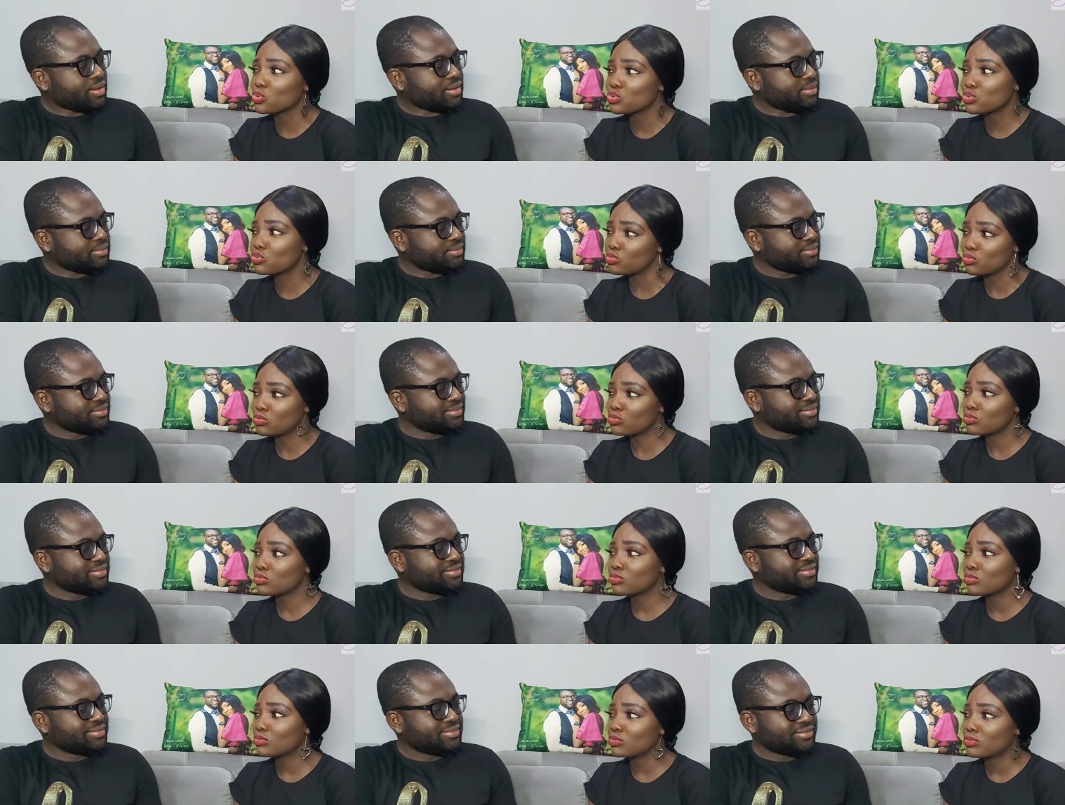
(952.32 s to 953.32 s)
Speaker 1: on you.
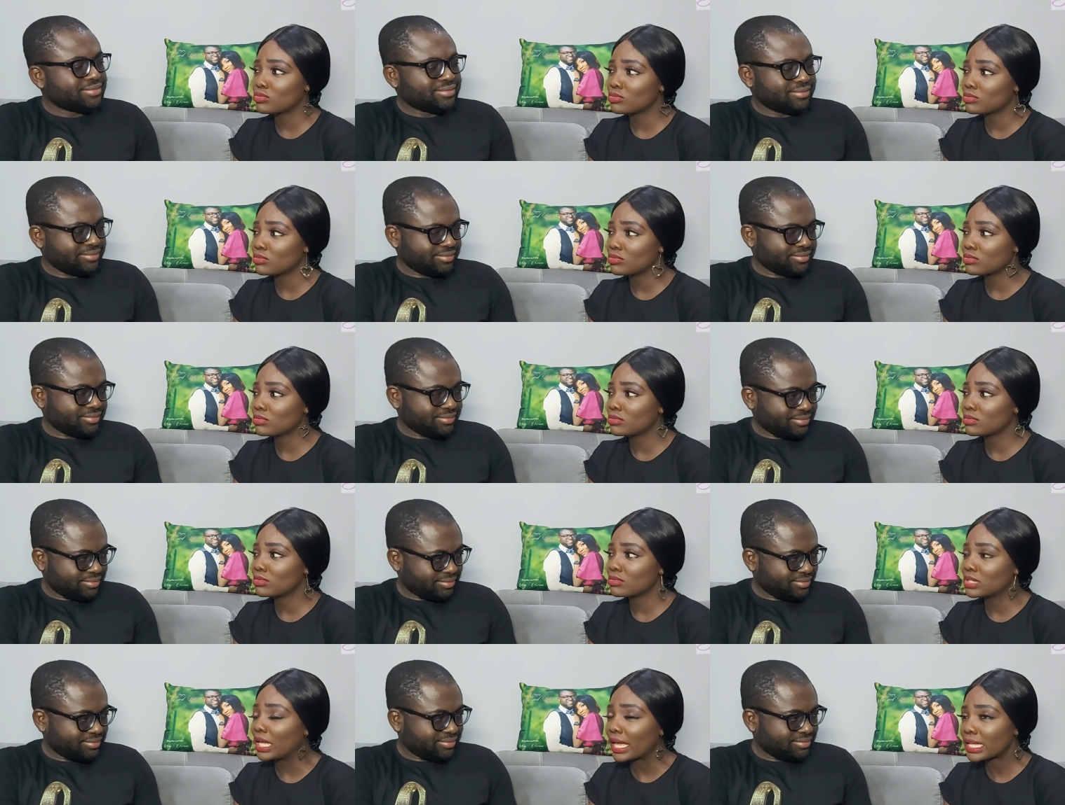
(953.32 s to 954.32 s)
Hmm.
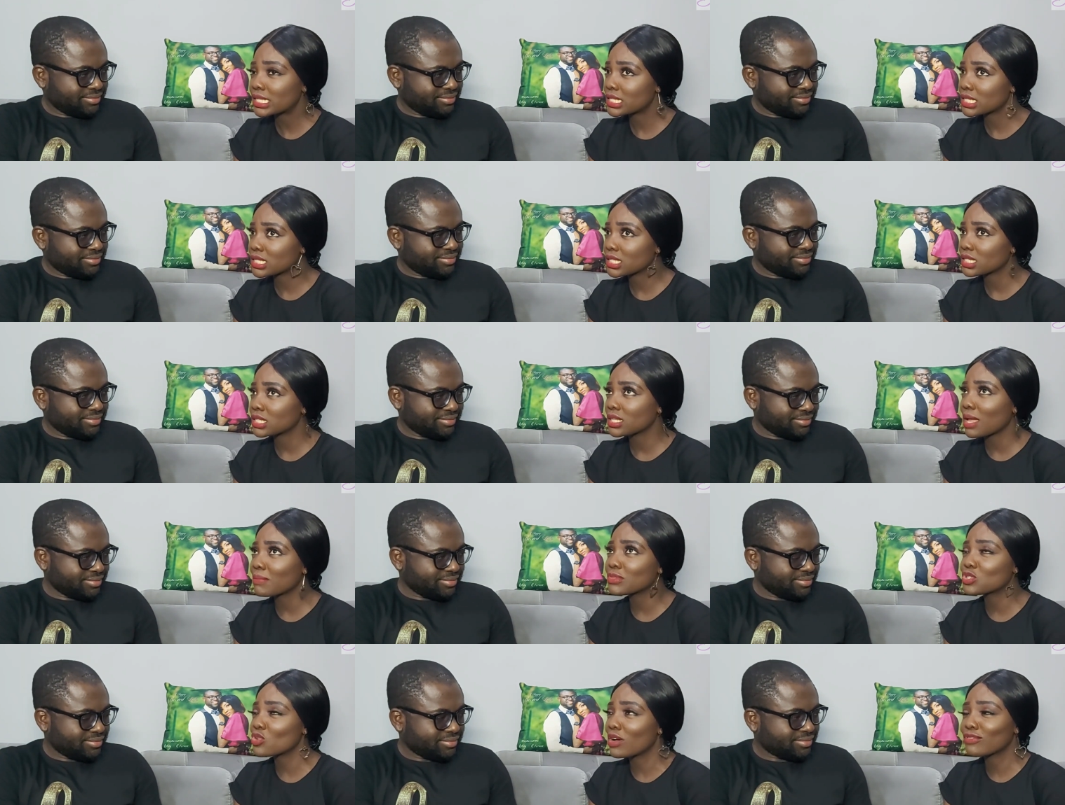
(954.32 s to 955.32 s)
Yes. Hmm. That
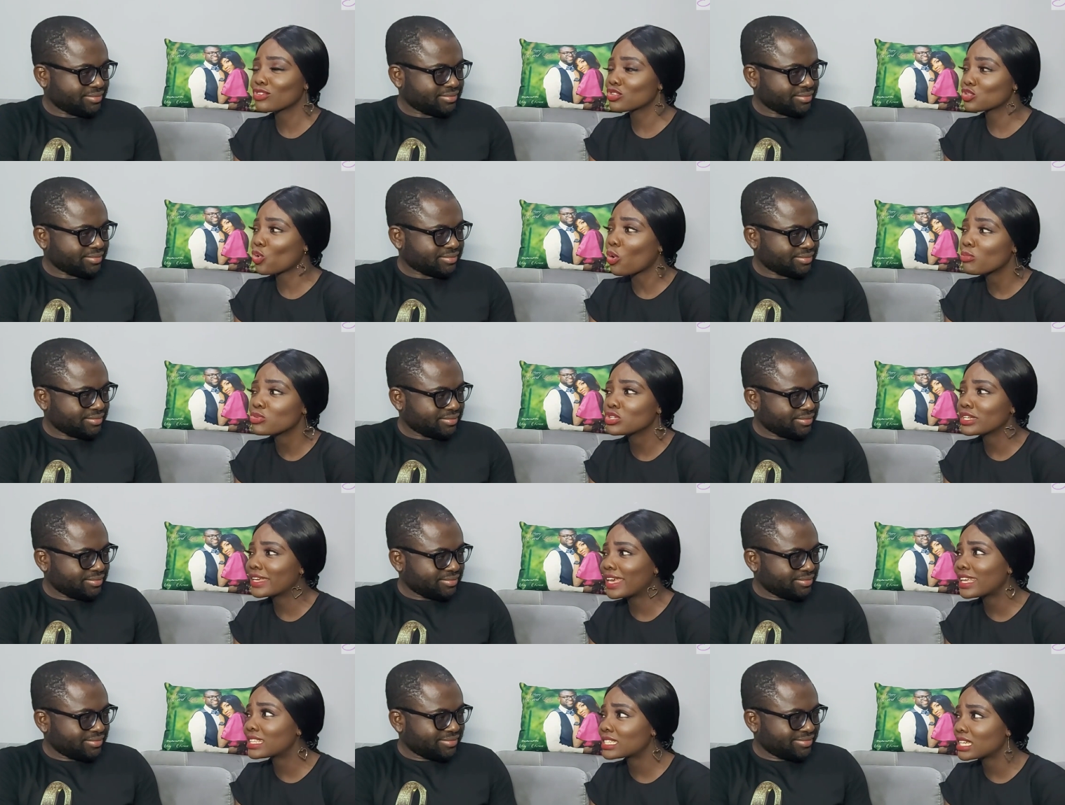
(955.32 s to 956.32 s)
means you have not
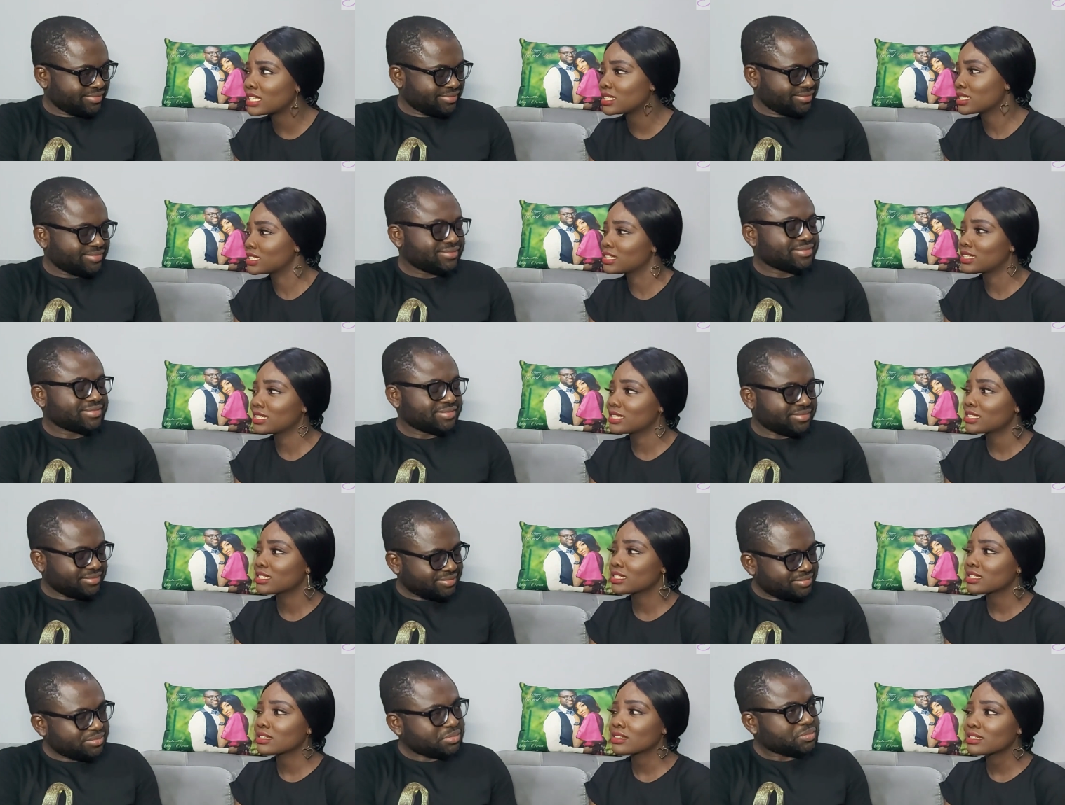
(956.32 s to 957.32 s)
communicated. Hmm.
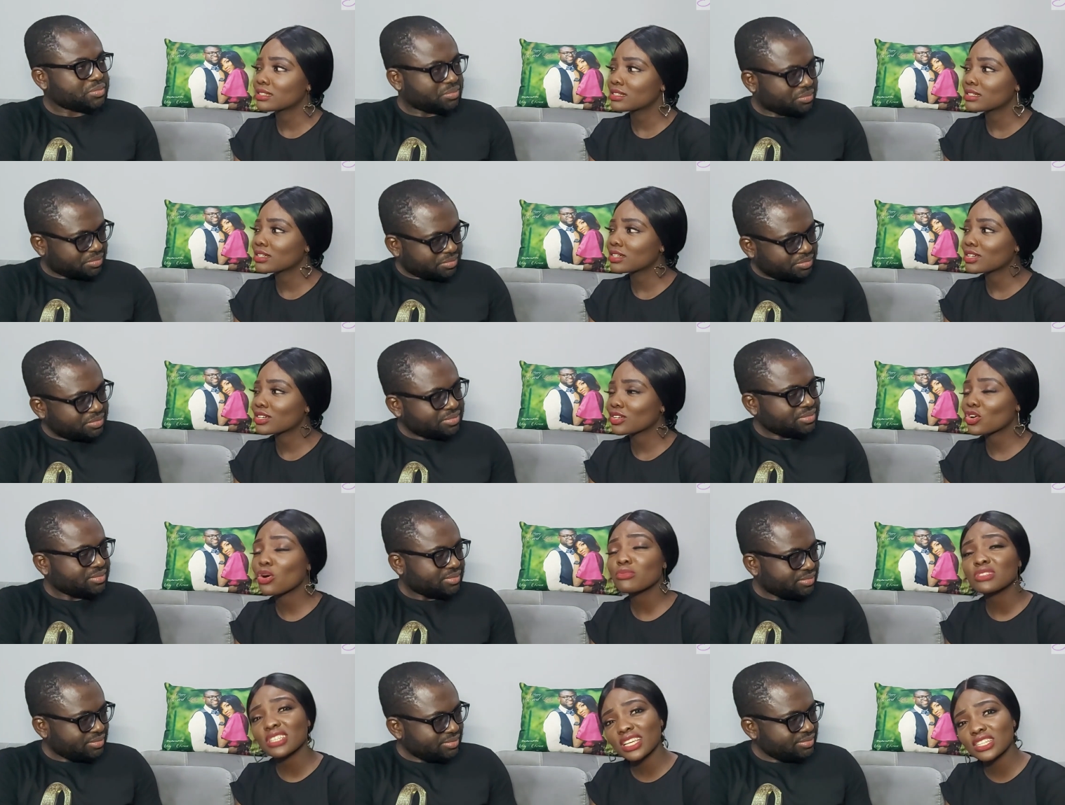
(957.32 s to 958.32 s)

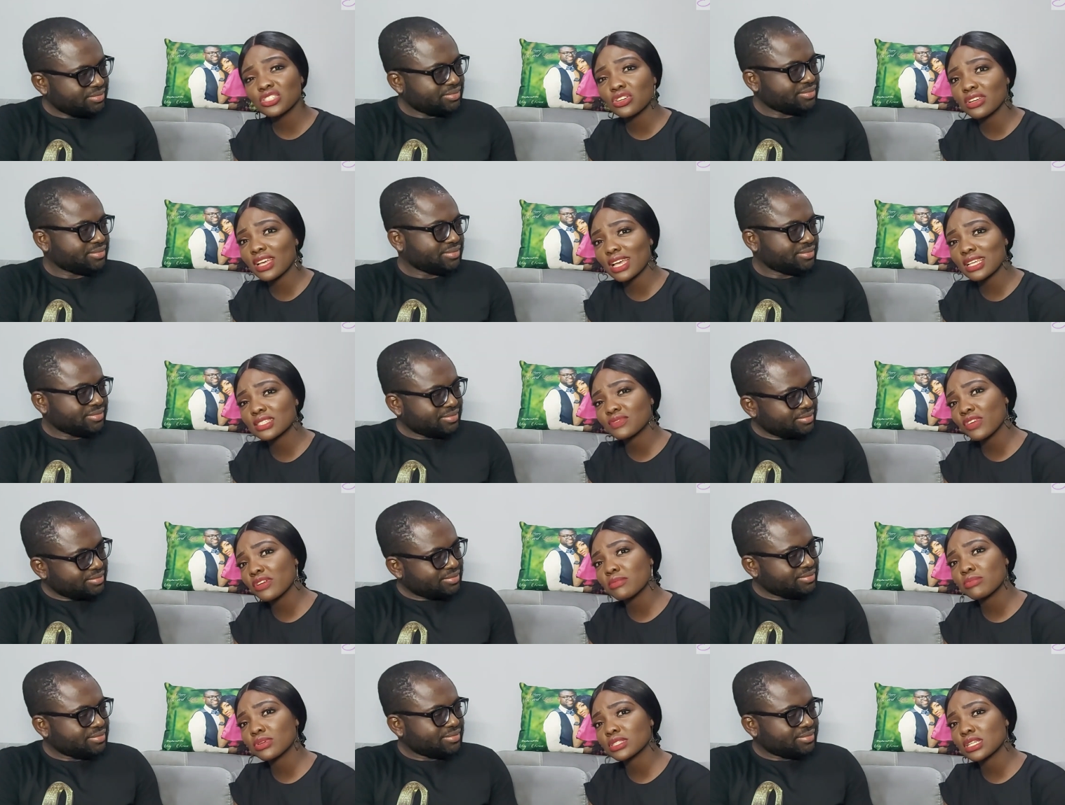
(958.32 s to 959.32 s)
Communication, guys, very
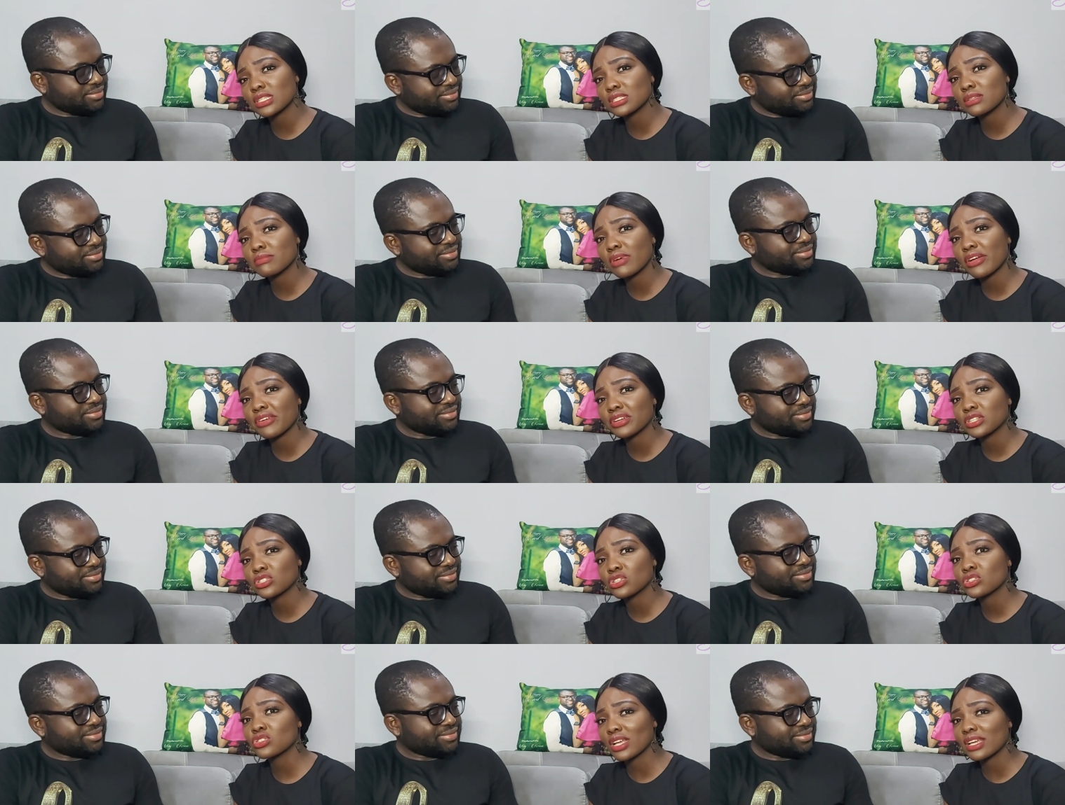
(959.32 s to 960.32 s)
important in marriage
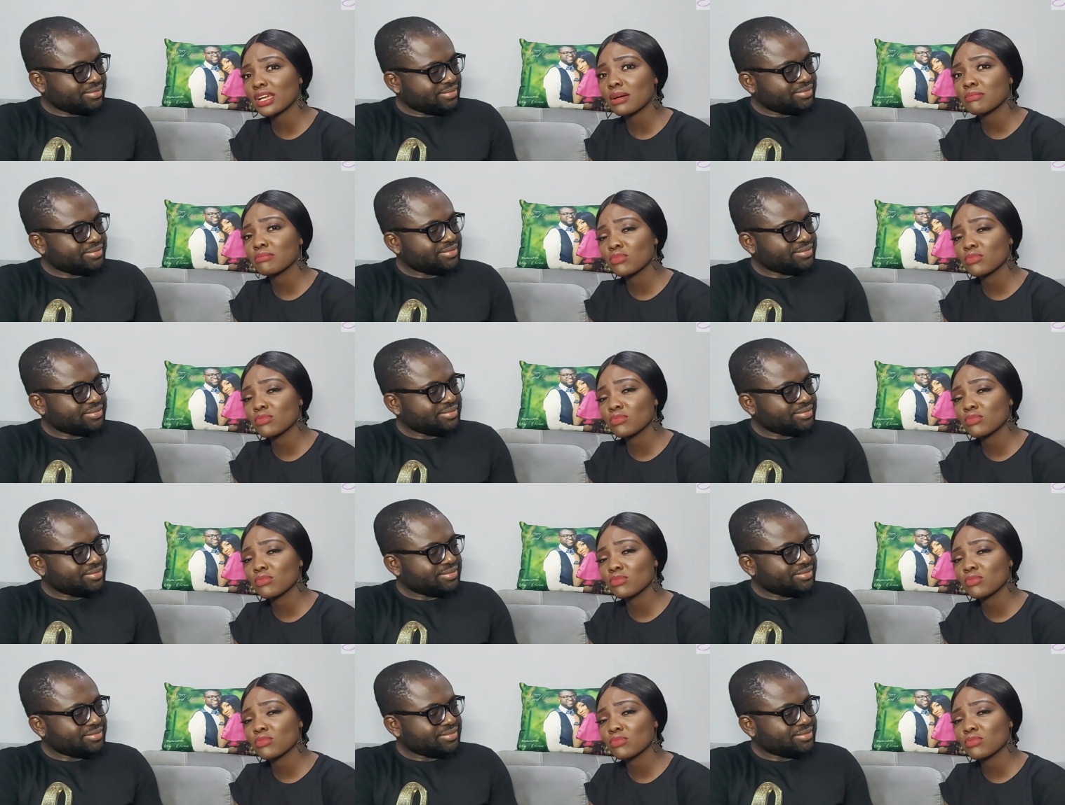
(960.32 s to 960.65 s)
so that you can